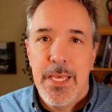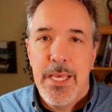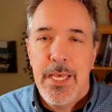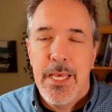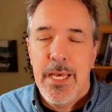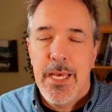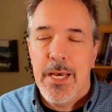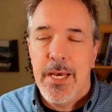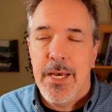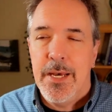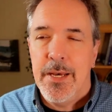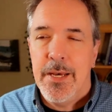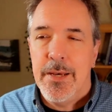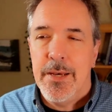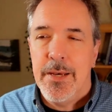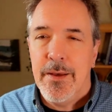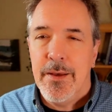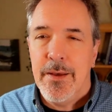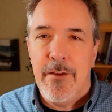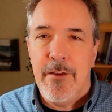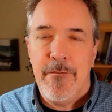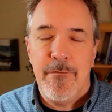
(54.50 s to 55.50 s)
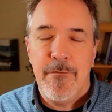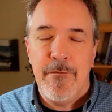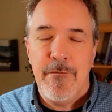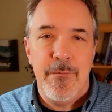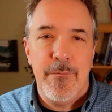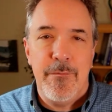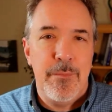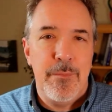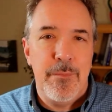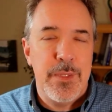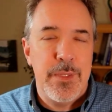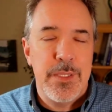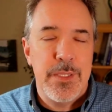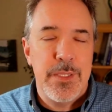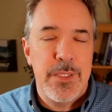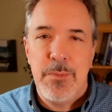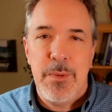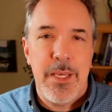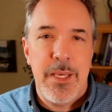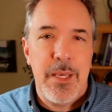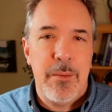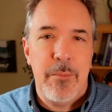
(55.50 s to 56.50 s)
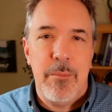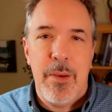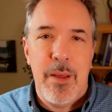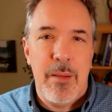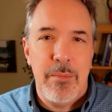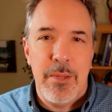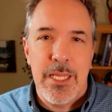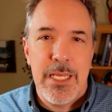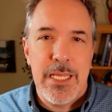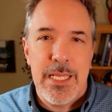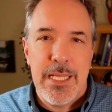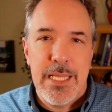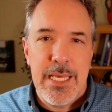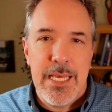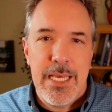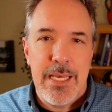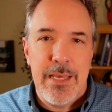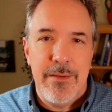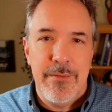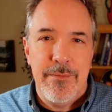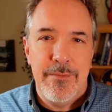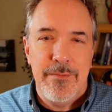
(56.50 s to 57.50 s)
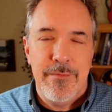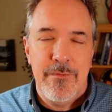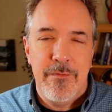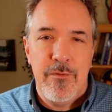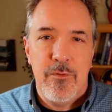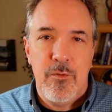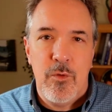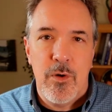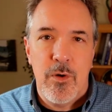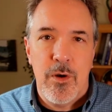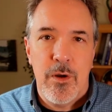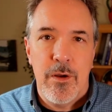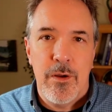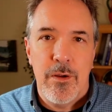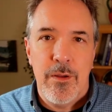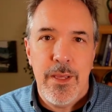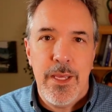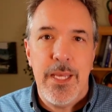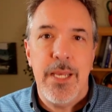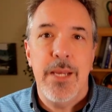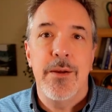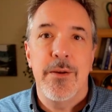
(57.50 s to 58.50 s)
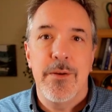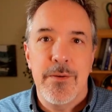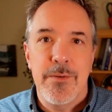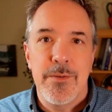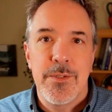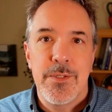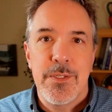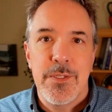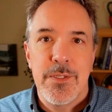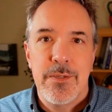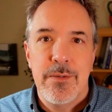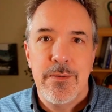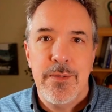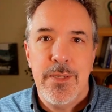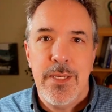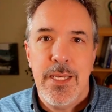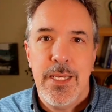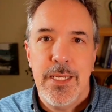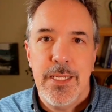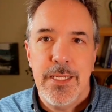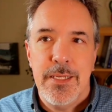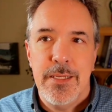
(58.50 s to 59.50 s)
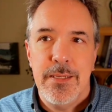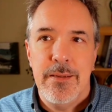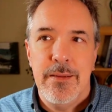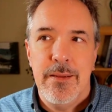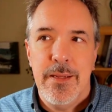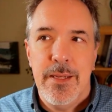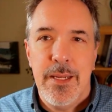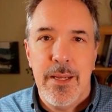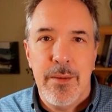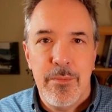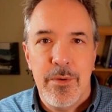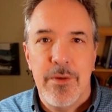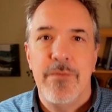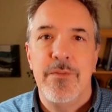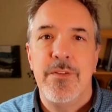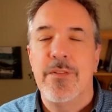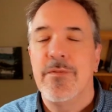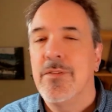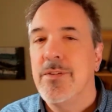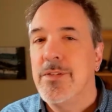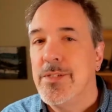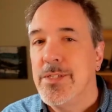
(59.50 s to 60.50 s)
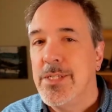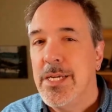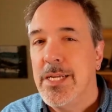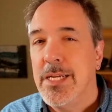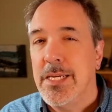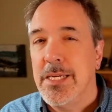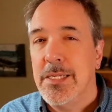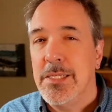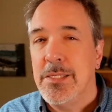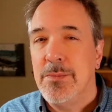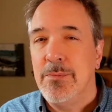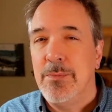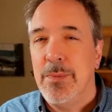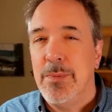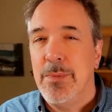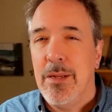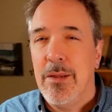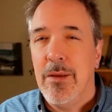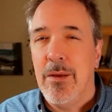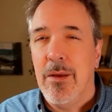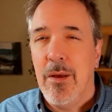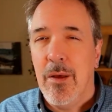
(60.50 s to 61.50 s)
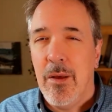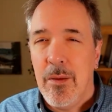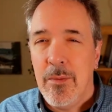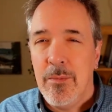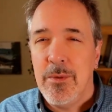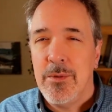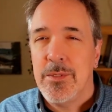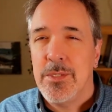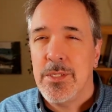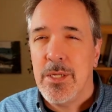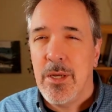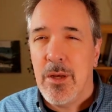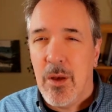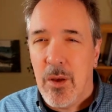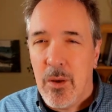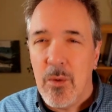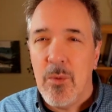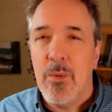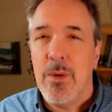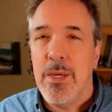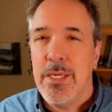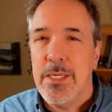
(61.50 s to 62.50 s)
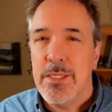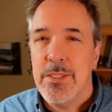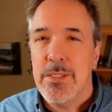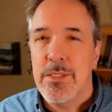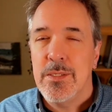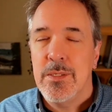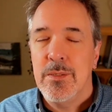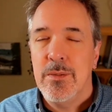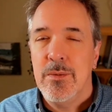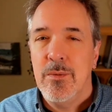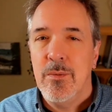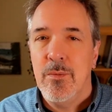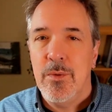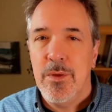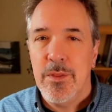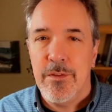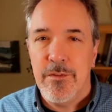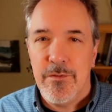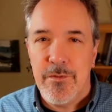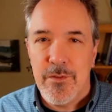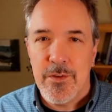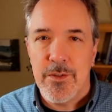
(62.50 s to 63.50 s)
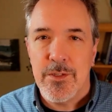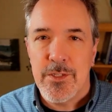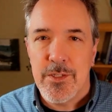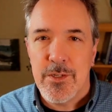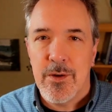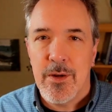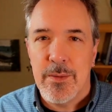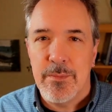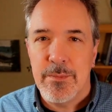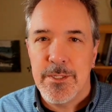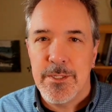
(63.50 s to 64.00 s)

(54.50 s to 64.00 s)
I've been speaking publicly for years in a number of different settings, but almost always with a full script.